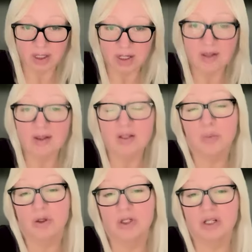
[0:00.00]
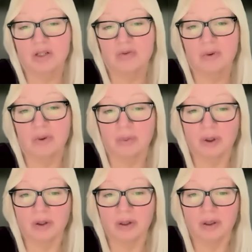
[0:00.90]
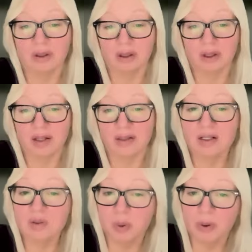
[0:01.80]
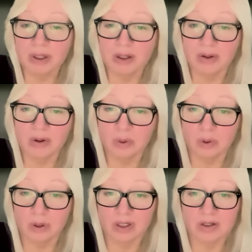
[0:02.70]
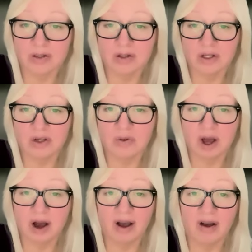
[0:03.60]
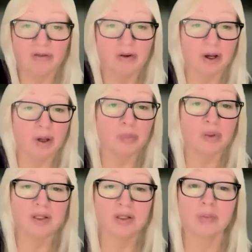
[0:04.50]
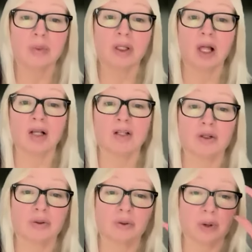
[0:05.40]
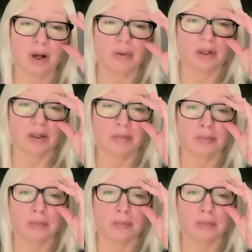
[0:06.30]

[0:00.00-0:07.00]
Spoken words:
Now let's bridge this forward. At this point in the course, you now have epistemological grounding,